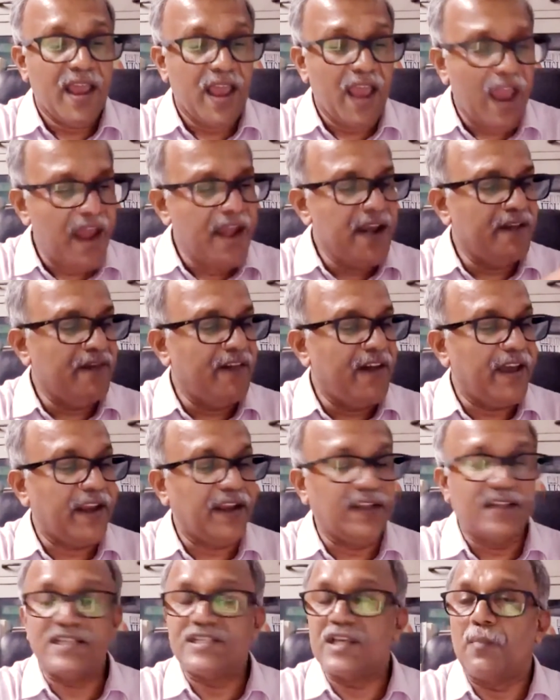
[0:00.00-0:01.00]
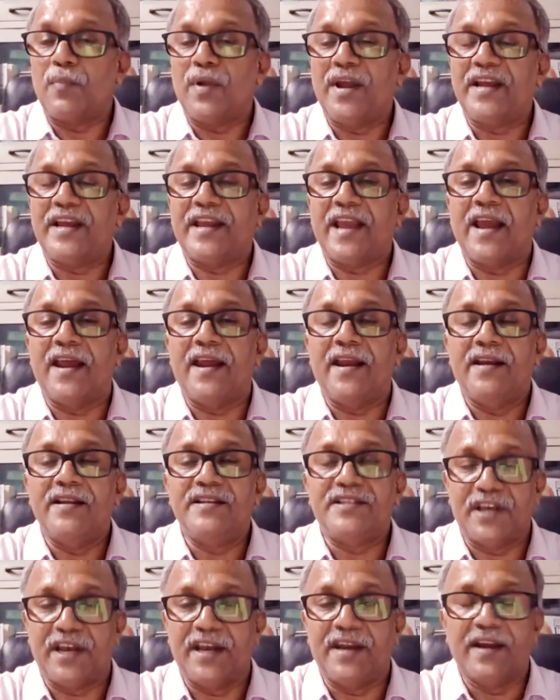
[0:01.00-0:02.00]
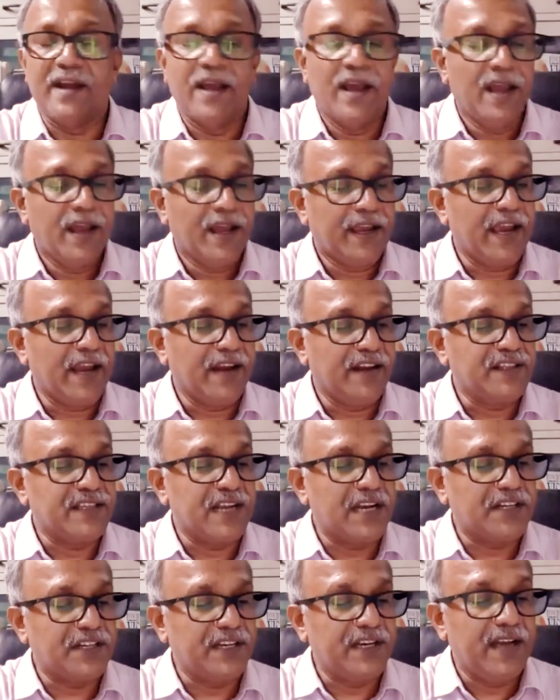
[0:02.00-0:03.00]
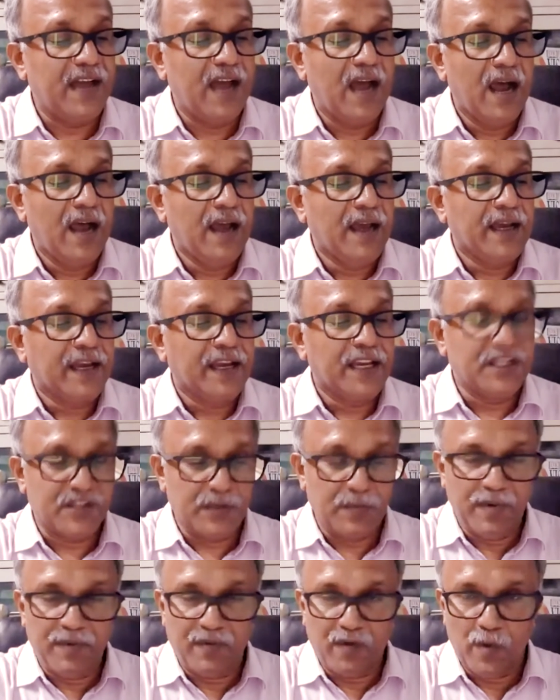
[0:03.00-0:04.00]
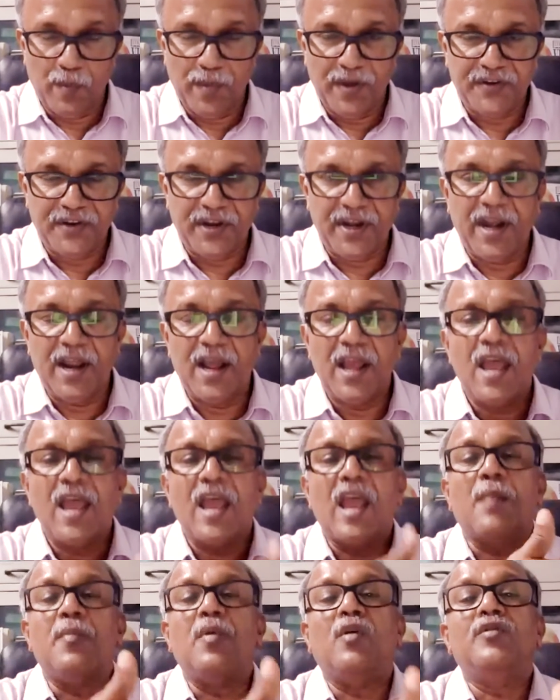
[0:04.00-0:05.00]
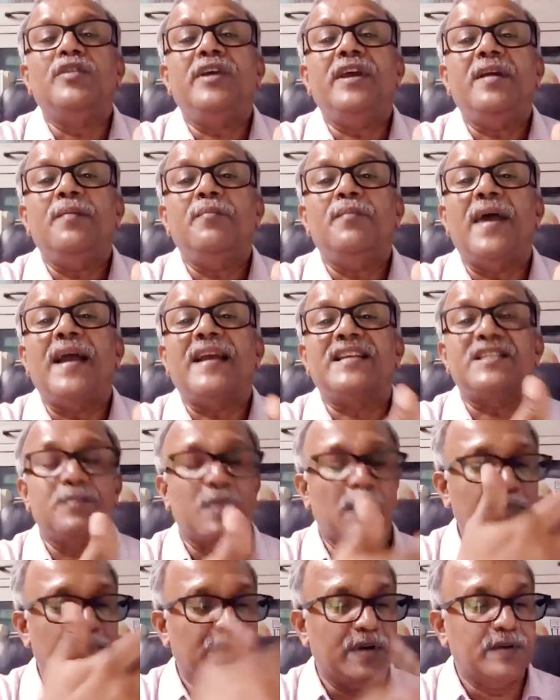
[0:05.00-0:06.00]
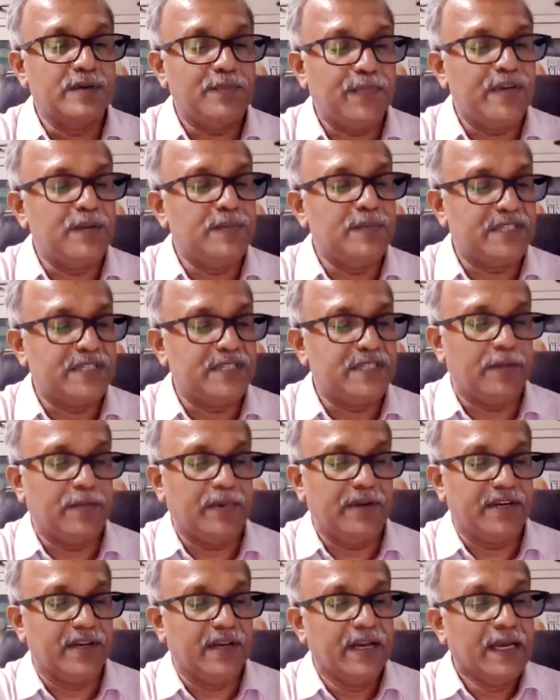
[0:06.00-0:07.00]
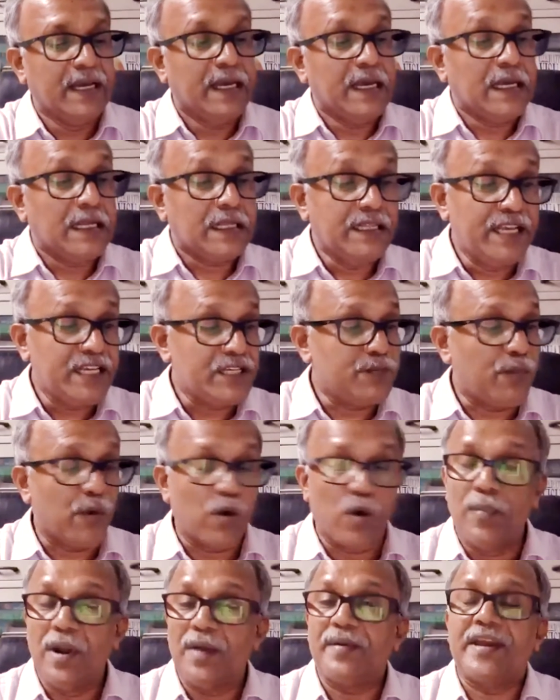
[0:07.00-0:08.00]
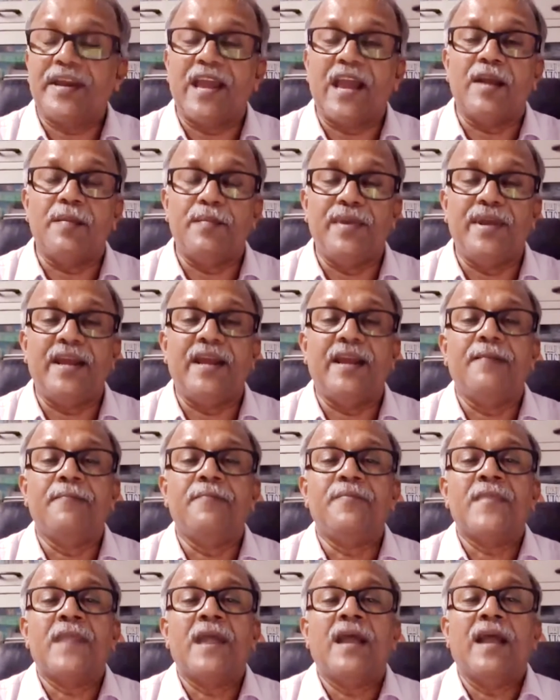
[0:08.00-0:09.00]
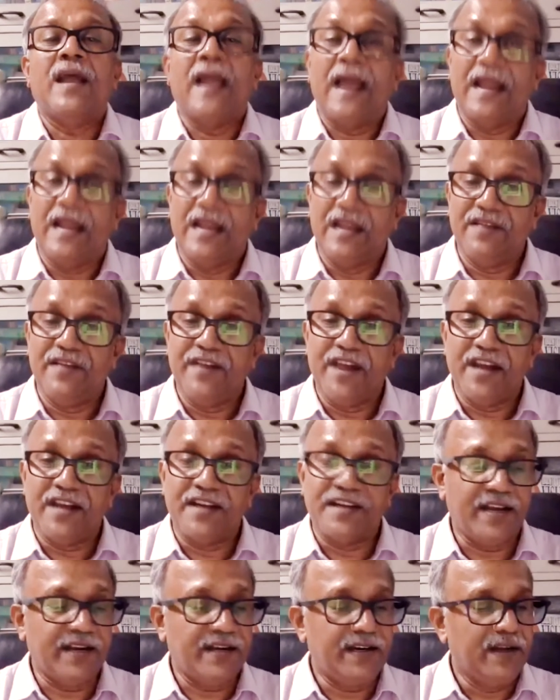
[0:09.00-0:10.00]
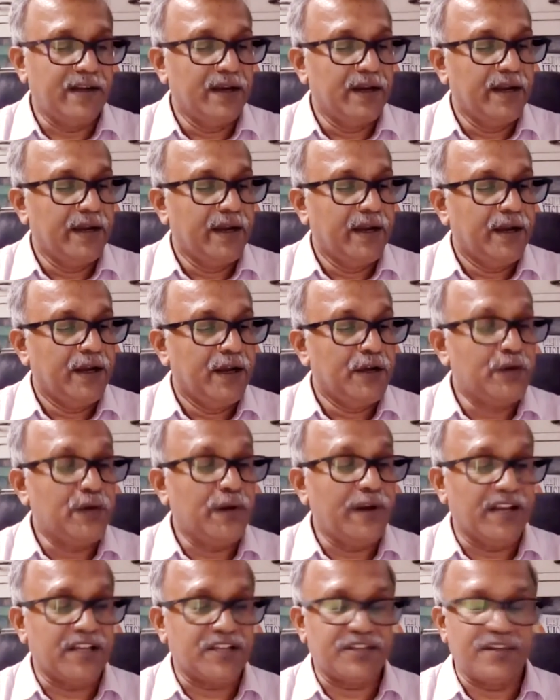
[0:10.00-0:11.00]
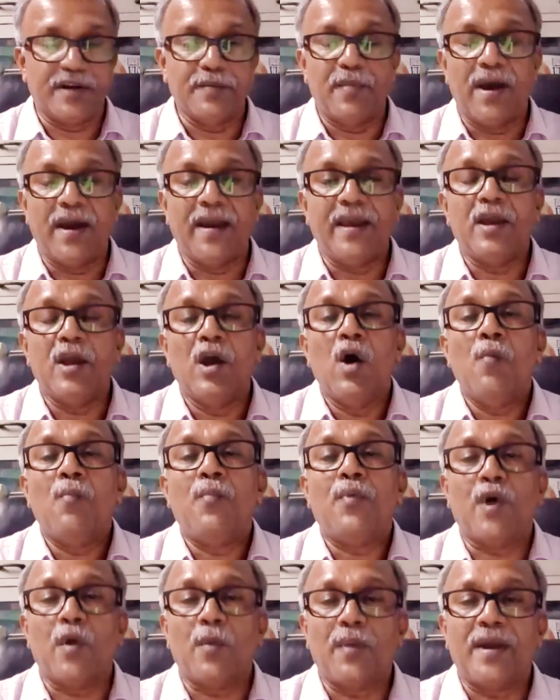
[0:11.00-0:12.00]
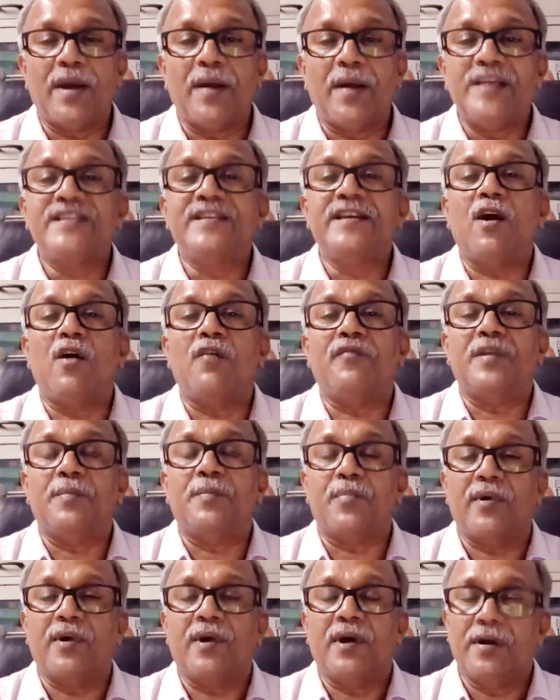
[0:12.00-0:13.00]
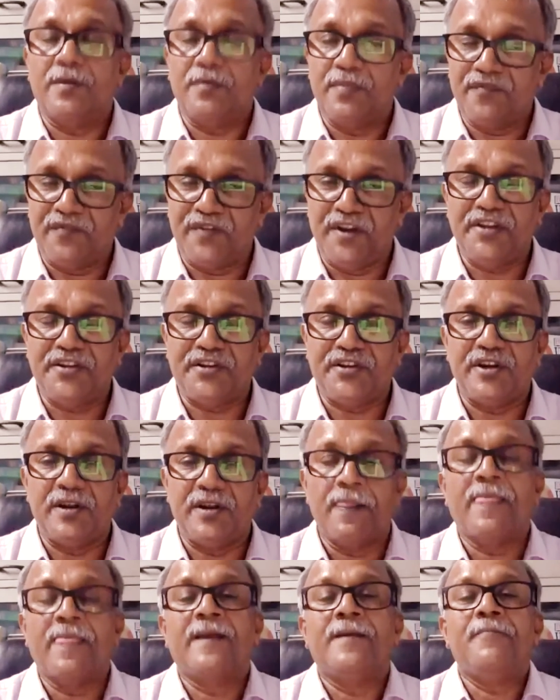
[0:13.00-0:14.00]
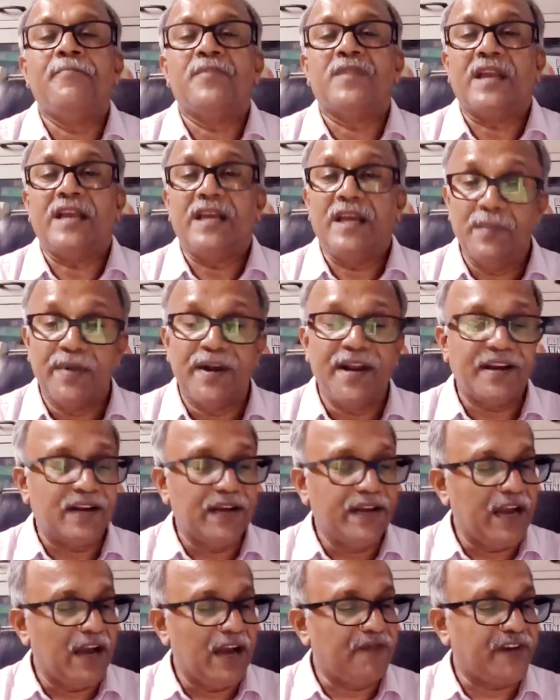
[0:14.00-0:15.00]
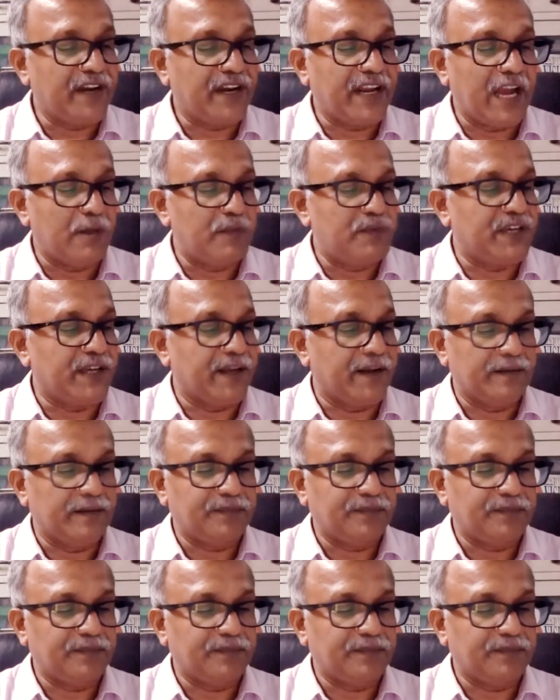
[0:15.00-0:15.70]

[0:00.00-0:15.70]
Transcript: anywhere in the supply chain, can result in histamine formation above the maximum permissibility. Problem can be alleviated to an extent by proper icing of the fish immediately after capture